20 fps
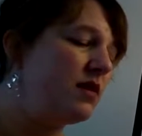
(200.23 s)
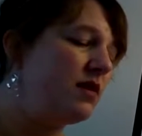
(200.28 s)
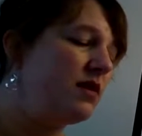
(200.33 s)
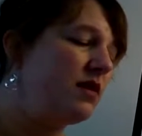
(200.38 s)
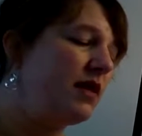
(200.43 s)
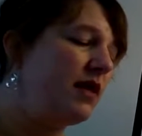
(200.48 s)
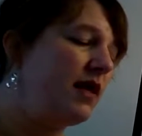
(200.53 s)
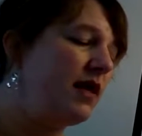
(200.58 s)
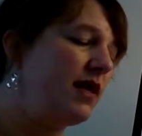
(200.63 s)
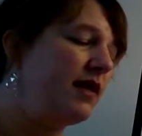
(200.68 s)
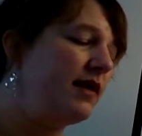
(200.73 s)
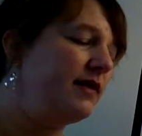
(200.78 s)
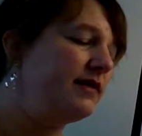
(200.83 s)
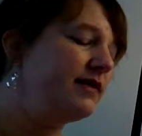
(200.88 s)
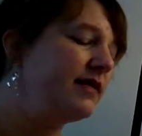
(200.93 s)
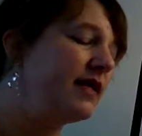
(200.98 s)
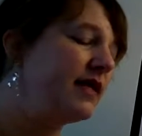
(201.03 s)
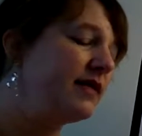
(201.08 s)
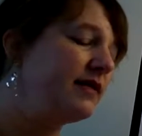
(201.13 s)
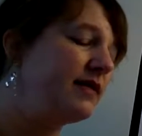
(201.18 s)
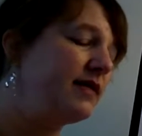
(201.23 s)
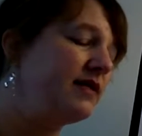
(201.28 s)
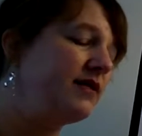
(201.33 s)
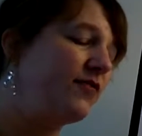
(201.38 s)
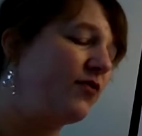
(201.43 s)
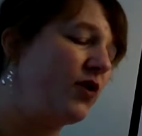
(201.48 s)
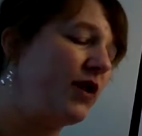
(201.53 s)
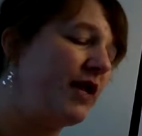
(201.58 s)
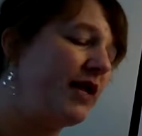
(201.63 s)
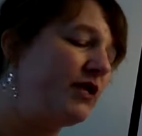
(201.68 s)
the sentences
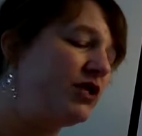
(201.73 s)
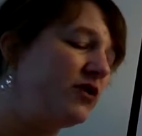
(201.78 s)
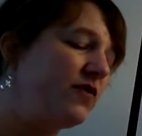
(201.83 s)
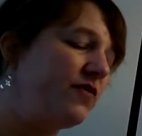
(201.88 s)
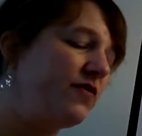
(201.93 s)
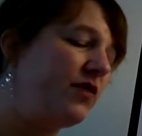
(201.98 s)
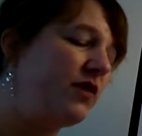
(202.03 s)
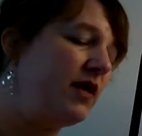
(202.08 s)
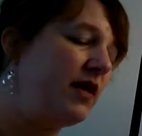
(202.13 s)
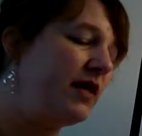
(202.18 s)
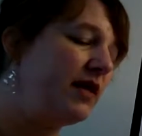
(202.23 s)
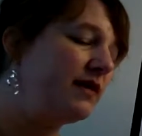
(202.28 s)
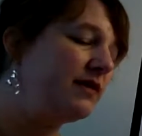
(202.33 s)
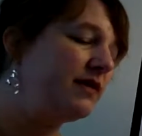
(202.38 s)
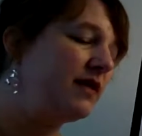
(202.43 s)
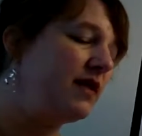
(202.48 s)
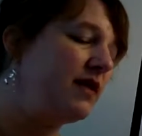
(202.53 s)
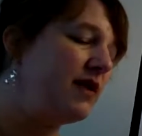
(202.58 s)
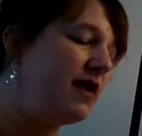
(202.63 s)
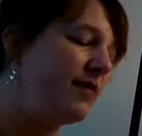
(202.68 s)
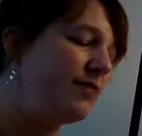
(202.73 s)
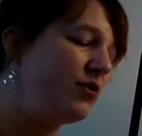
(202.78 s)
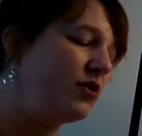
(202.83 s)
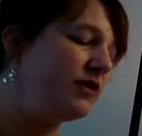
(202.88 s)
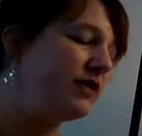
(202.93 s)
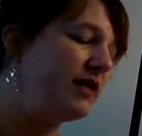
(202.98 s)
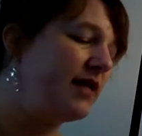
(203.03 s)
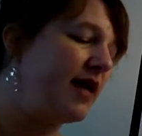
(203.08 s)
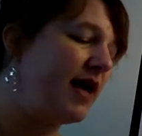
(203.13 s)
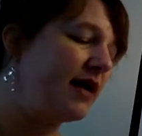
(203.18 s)
for each of these
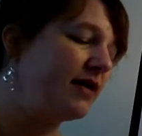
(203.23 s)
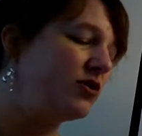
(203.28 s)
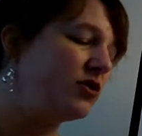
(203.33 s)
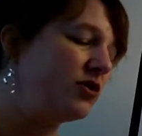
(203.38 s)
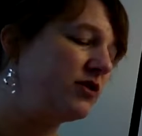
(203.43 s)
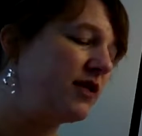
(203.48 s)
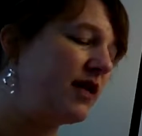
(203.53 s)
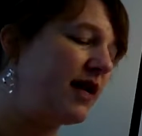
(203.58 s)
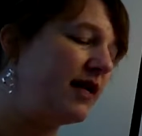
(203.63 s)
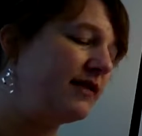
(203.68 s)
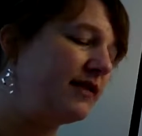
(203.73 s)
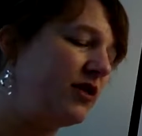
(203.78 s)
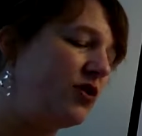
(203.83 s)
numbers in the exercise,